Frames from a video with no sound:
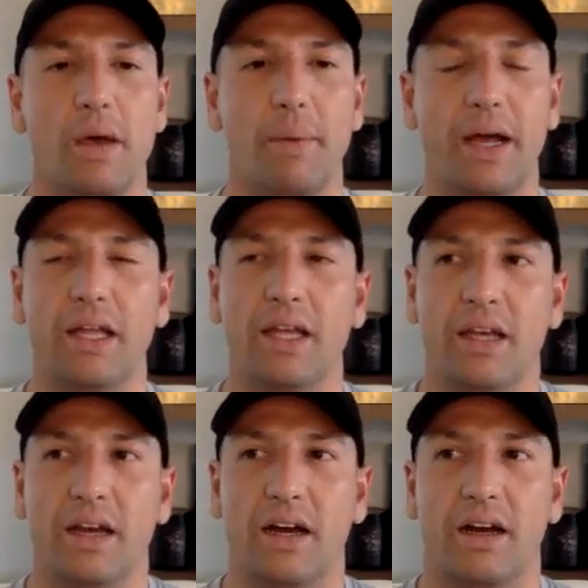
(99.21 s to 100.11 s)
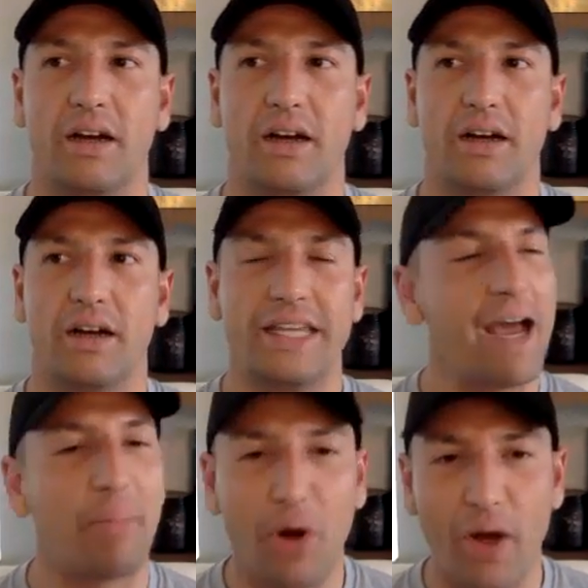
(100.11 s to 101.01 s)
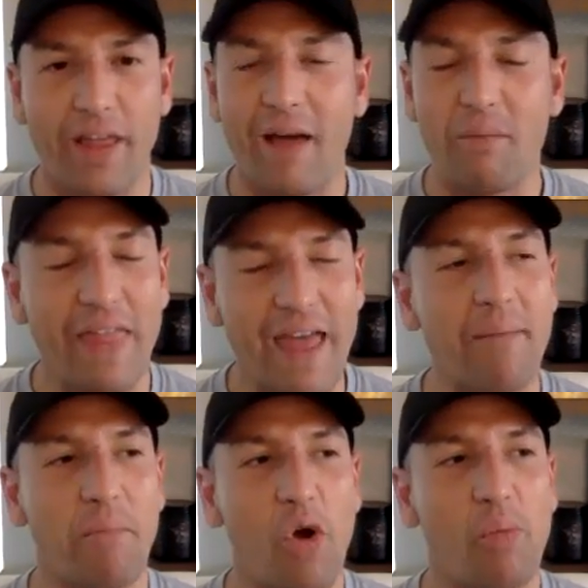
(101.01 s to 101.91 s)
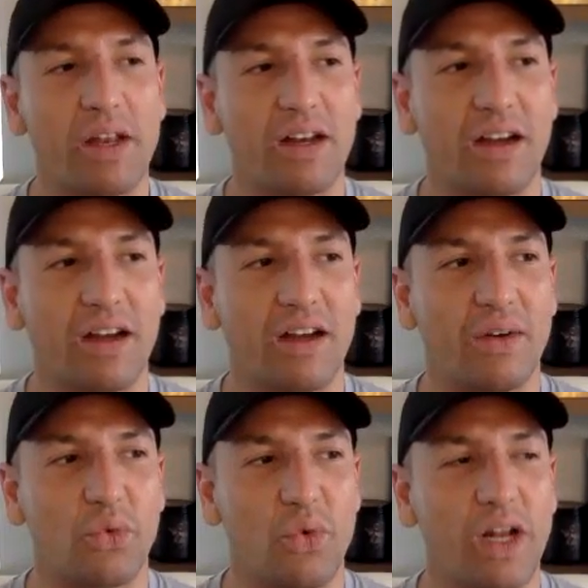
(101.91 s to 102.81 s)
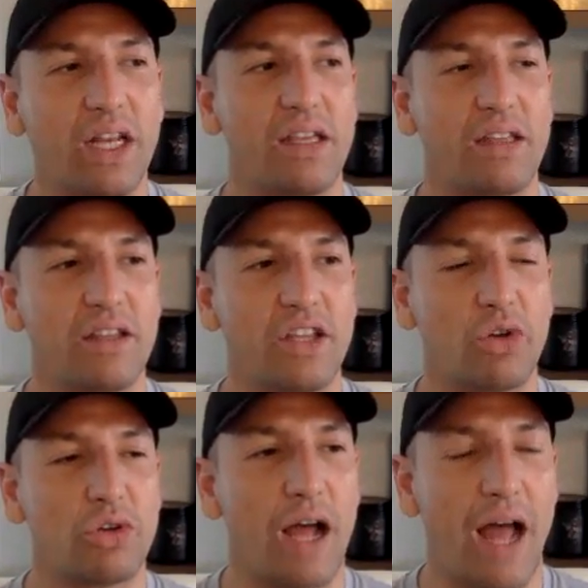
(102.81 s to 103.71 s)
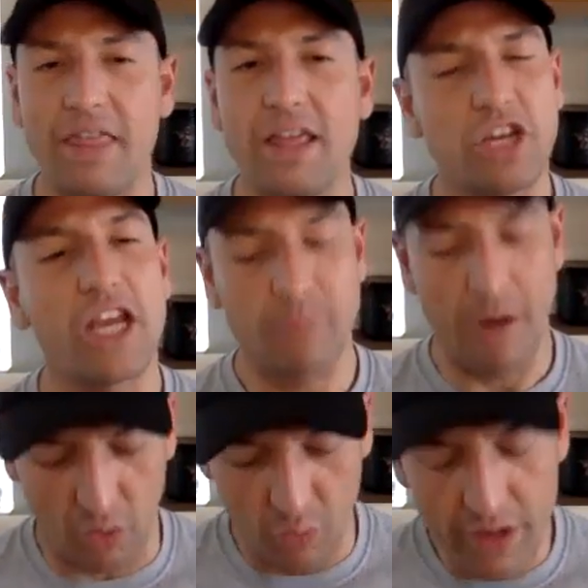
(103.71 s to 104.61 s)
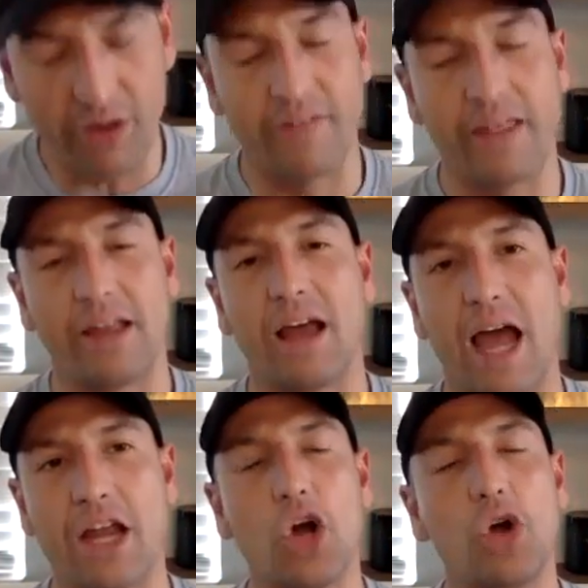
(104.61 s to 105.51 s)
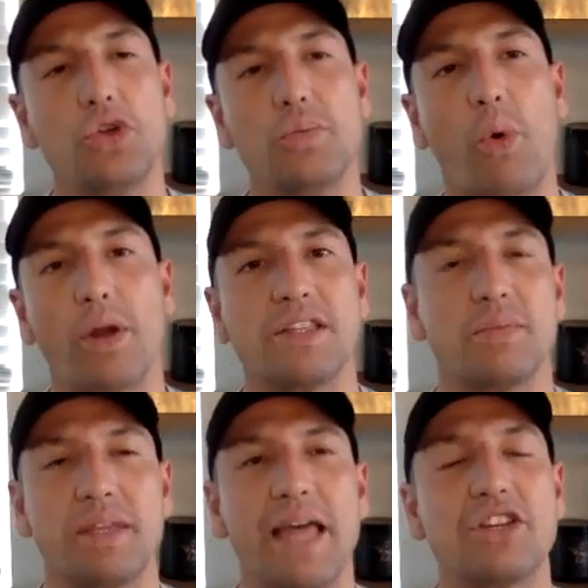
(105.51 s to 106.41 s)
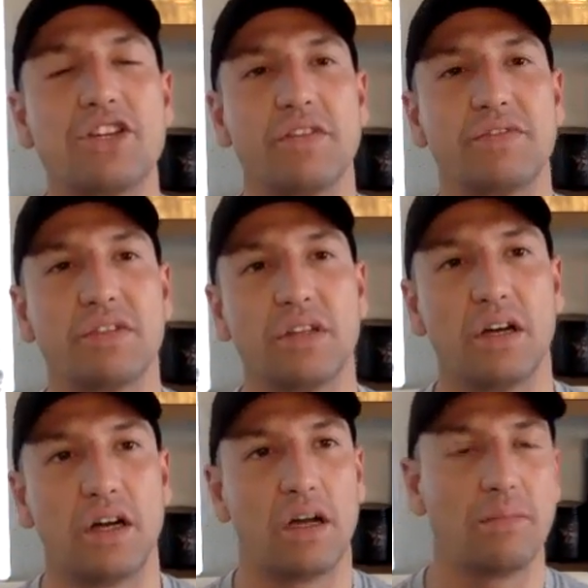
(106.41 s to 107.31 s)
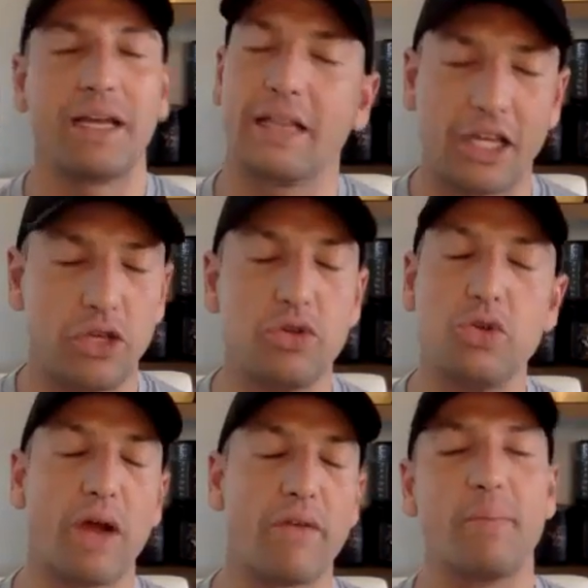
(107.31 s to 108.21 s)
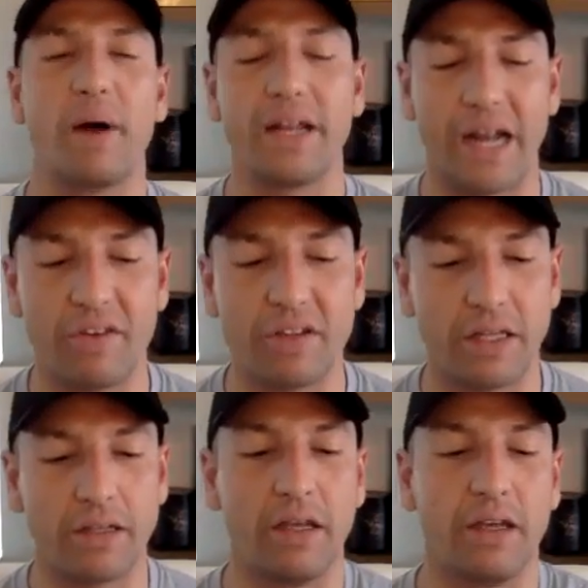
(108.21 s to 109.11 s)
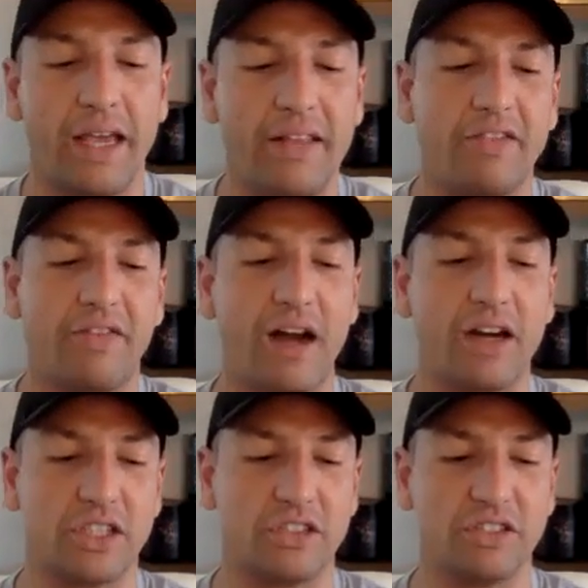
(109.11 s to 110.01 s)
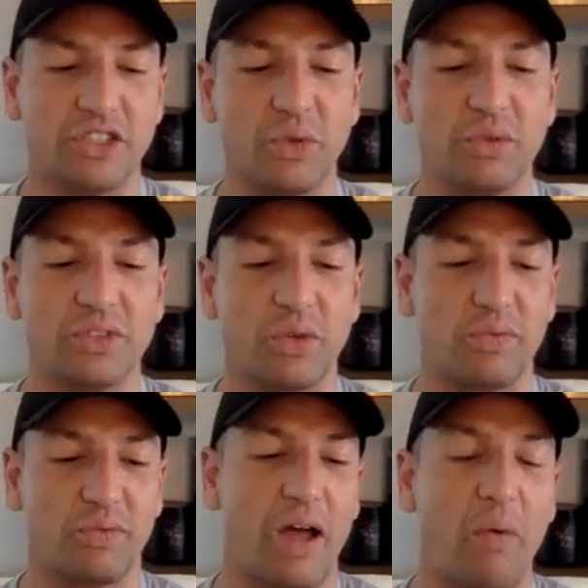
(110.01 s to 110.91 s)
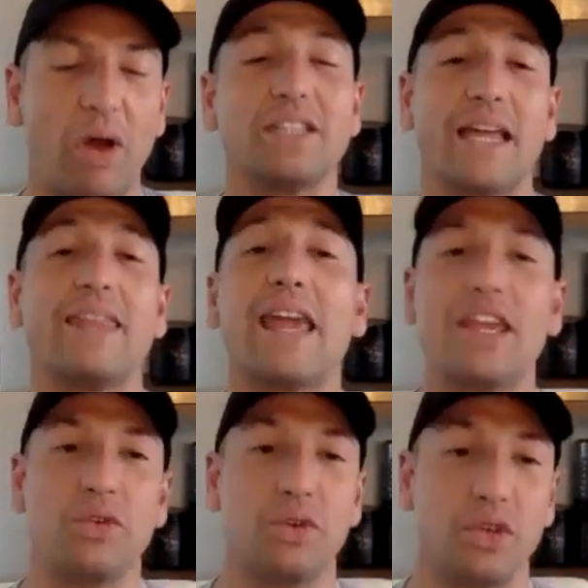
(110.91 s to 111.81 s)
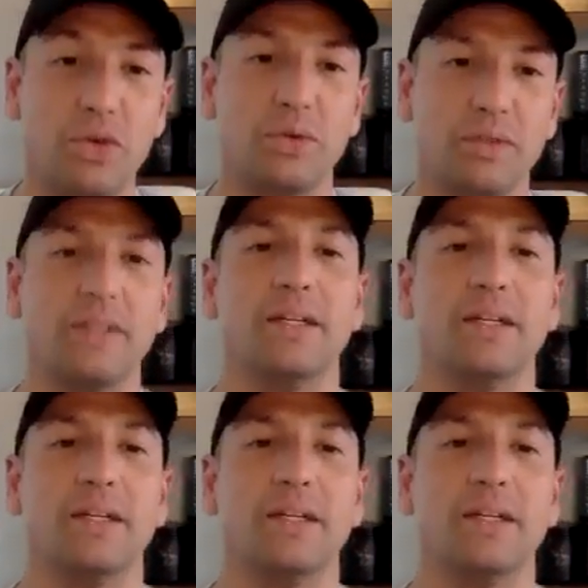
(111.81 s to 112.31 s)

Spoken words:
But yeah, bro, that moment really, I think changed my career. And then I know you poured into me that shift, like you do everybody and everything in the fire service. So I want to say thank you to you.